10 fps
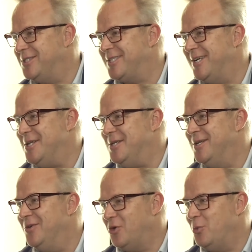skill
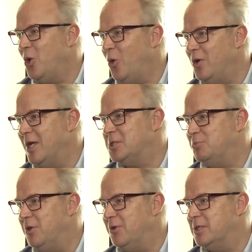from your own
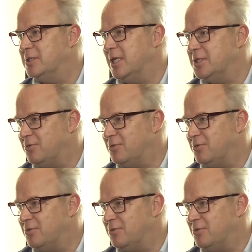experience that's